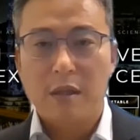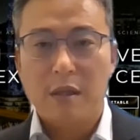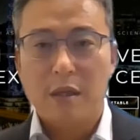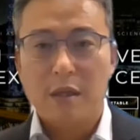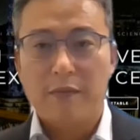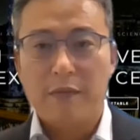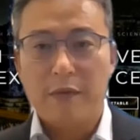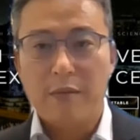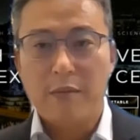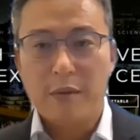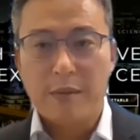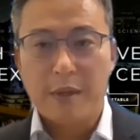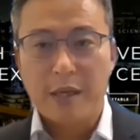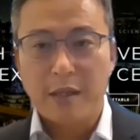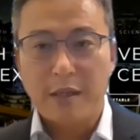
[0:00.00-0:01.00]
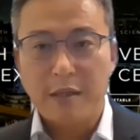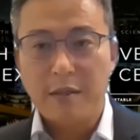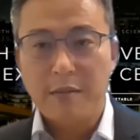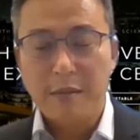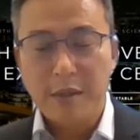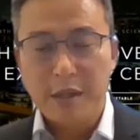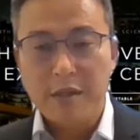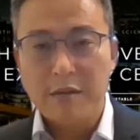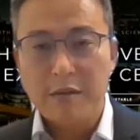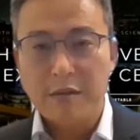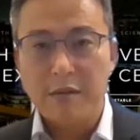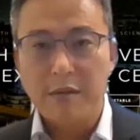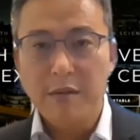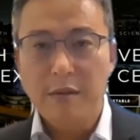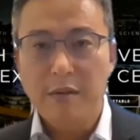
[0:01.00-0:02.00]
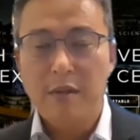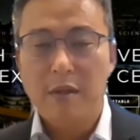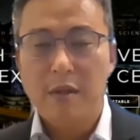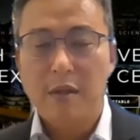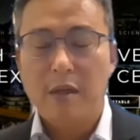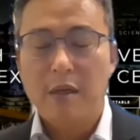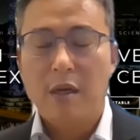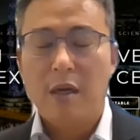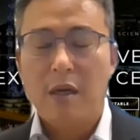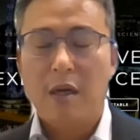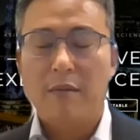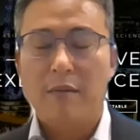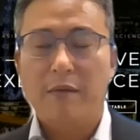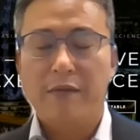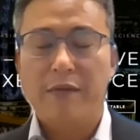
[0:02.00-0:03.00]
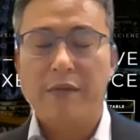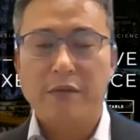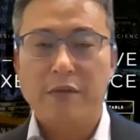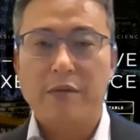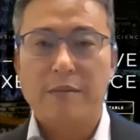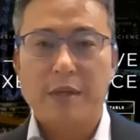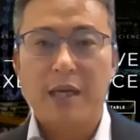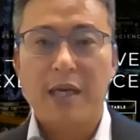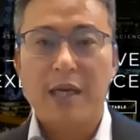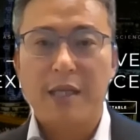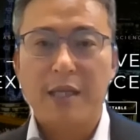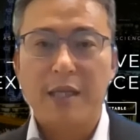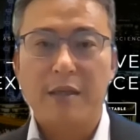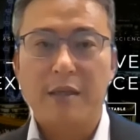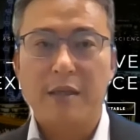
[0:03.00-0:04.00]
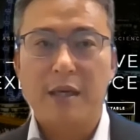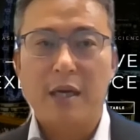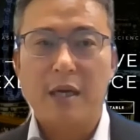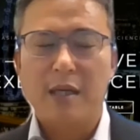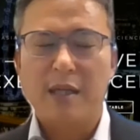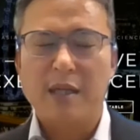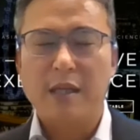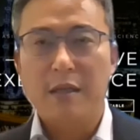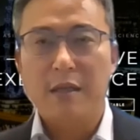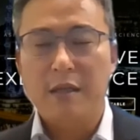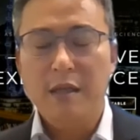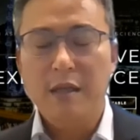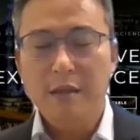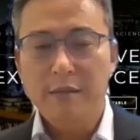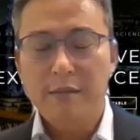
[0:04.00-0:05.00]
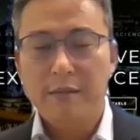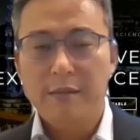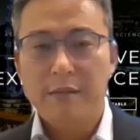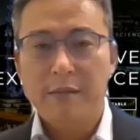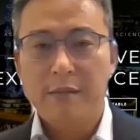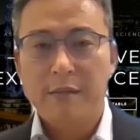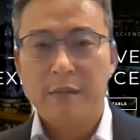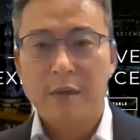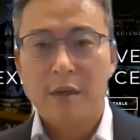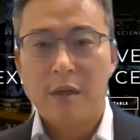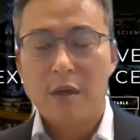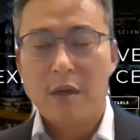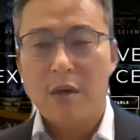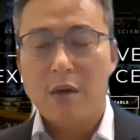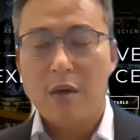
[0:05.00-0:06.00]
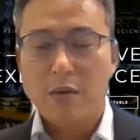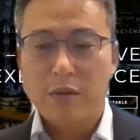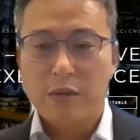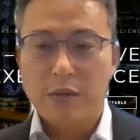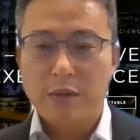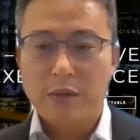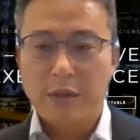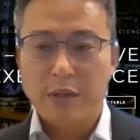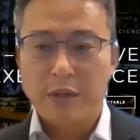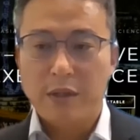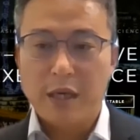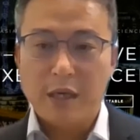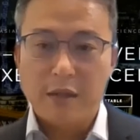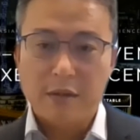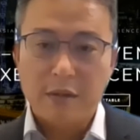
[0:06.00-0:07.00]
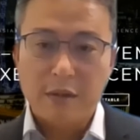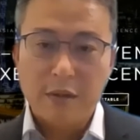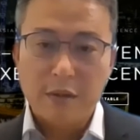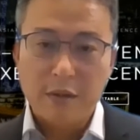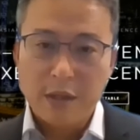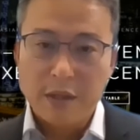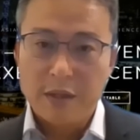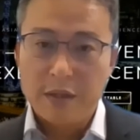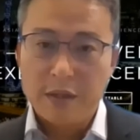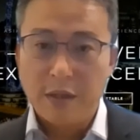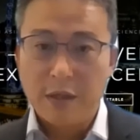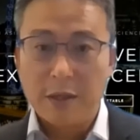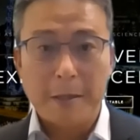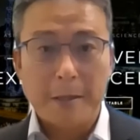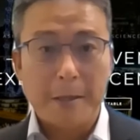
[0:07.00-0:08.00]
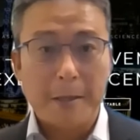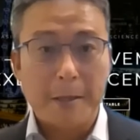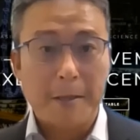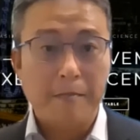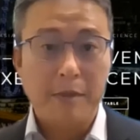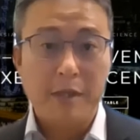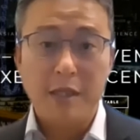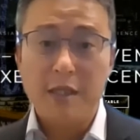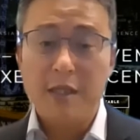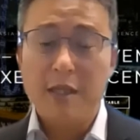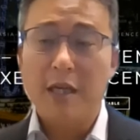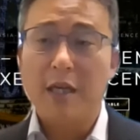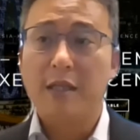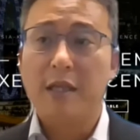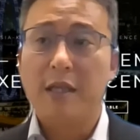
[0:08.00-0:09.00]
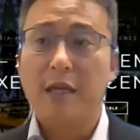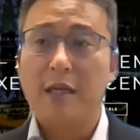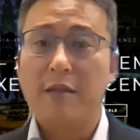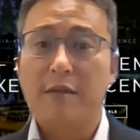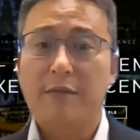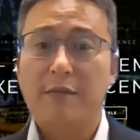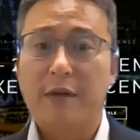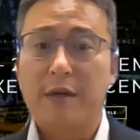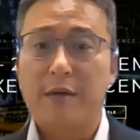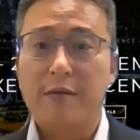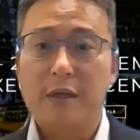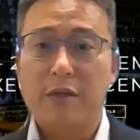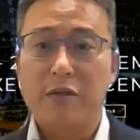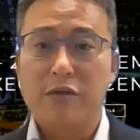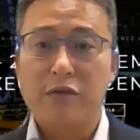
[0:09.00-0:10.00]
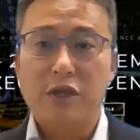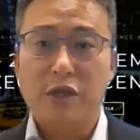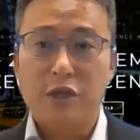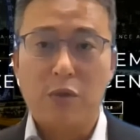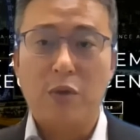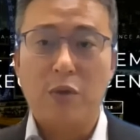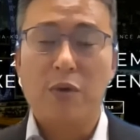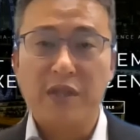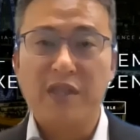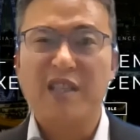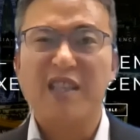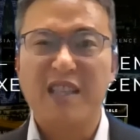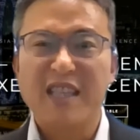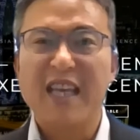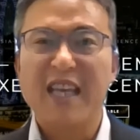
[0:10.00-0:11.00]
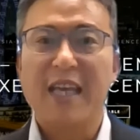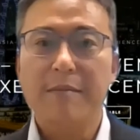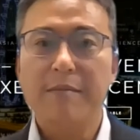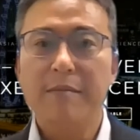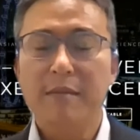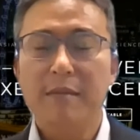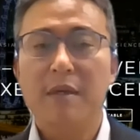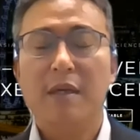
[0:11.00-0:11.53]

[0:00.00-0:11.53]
a former vice minister of a future planning and ITC. Also, the next talk is Digital Intelligence Fund. She coined the name